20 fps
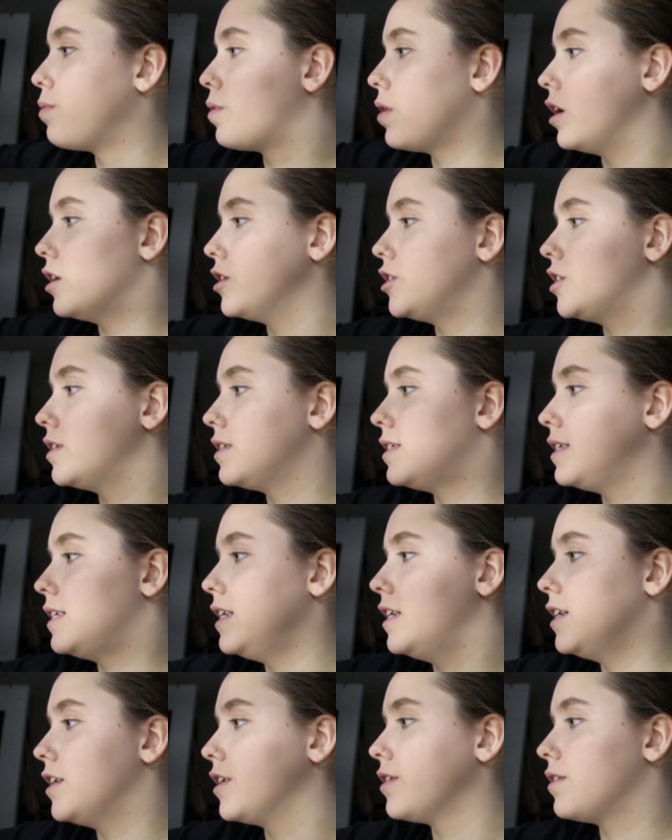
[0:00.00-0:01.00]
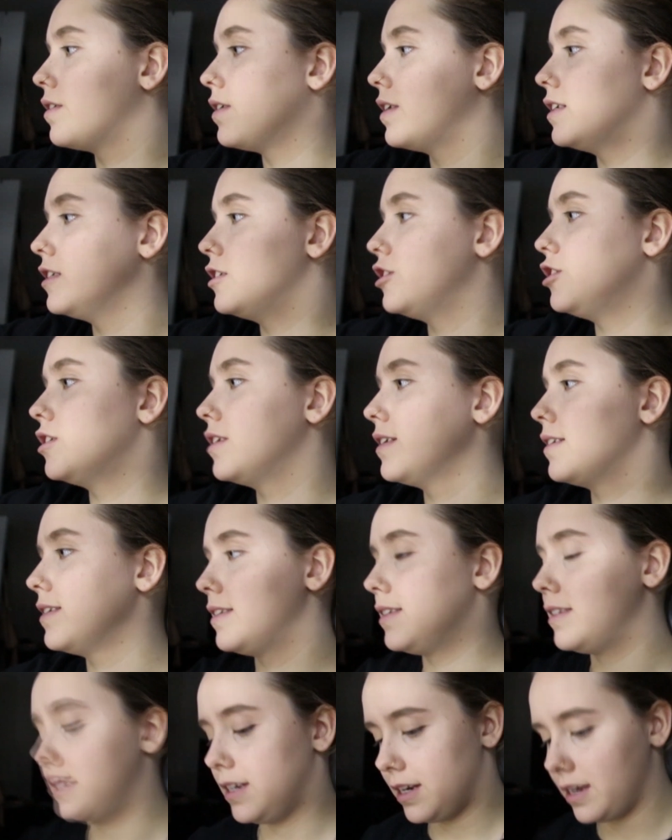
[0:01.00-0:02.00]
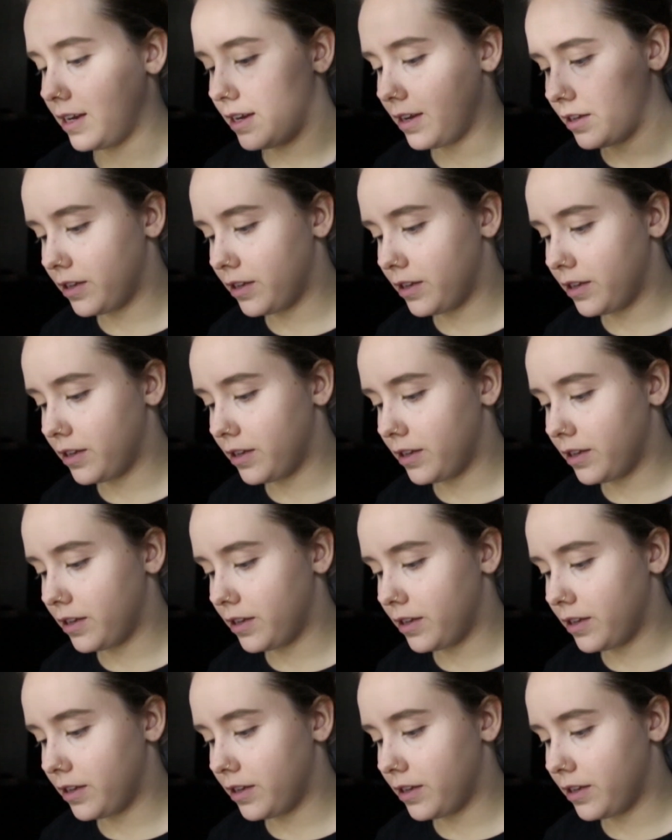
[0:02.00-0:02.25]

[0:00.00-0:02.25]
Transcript: brushes here and just